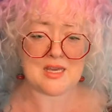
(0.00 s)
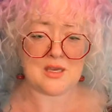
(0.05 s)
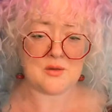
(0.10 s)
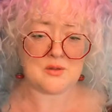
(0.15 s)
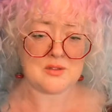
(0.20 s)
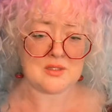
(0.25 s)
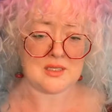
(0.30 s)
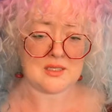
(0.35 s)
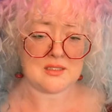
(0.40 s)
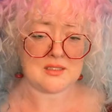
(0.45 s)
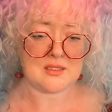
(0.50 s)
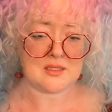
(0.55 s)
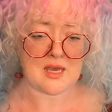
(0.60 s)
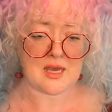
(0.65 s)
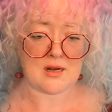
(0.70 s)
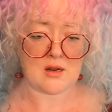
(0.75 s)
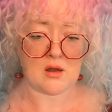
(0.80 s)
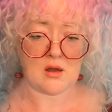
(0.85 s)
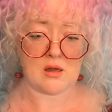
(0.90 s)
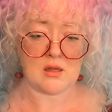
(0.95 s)
use these
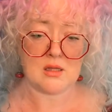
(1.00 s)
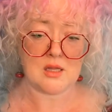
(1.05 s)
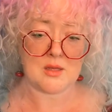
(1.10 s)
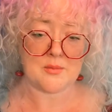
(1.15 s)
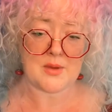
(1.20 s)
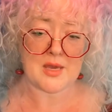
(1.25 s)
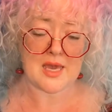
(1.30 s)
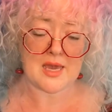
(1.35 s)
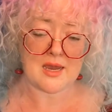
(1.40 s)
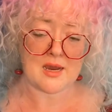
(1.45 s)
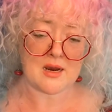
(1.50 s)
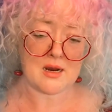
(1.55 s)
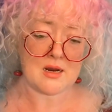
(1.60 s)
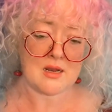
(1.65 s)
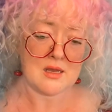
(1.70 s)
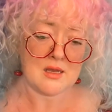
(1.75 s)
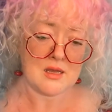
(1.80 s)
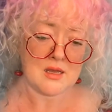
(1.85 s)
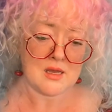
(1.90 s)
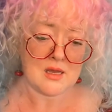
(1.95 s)
at all on my hair.
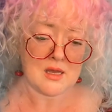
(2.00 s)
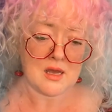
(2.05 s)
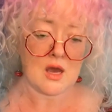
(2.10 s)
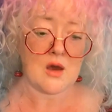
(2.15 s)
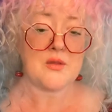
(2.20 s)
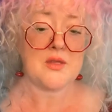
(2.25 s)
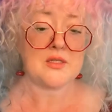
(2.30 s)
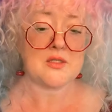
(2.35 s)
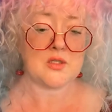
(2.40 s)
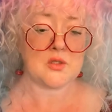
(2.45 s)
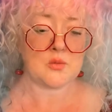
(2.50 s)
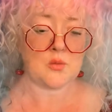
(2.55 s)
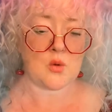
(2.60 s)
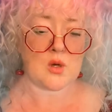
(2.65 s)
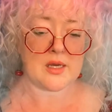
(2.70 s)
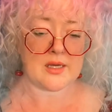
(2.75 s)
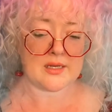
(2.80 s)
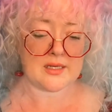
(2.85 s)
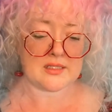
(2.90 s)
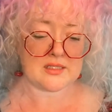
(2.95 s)
Oh, this is
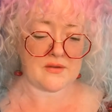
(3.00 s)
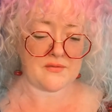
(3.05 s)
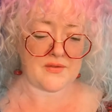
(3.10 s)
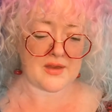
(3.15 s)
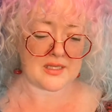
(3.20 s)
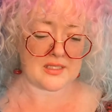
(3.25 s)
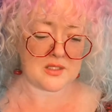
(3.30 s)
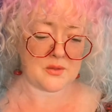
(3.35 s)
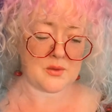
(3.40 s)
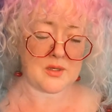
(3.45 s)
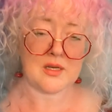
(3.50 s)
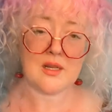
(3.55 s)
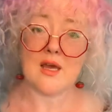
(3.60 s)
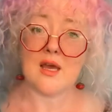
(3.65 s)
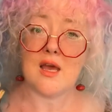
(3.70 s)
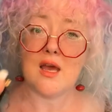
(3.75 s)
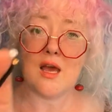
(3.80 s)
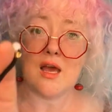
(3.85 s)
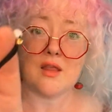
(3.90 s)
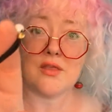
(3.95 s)
one, it's a fancy one.
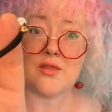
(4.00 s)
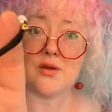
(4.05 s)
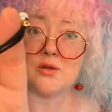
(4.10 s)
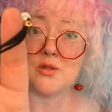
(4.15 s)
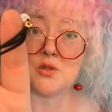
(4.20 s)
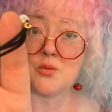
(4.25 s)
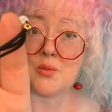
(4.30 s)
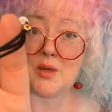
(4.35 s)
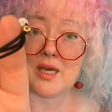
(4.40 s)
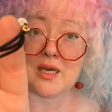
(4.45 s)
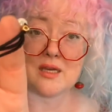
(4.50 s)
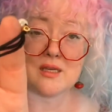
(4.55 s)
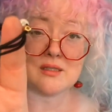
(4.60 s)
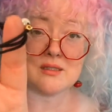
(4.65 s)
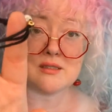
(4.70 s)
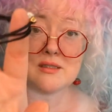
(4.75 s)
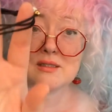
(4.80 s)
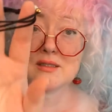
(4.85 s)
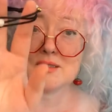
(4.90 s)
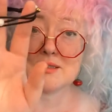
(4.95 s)
Those
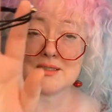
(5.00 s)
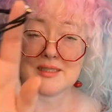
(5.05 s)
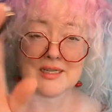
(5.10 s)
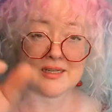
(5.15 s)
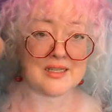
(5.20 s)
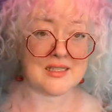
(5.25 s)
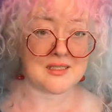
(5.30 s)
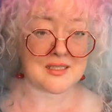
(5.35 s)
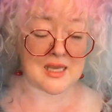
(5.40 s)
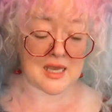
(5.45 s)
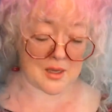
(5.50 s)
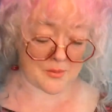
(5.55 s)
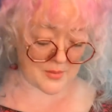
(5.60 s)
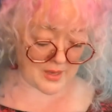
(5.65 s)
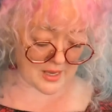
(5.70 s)
beads seriously eat my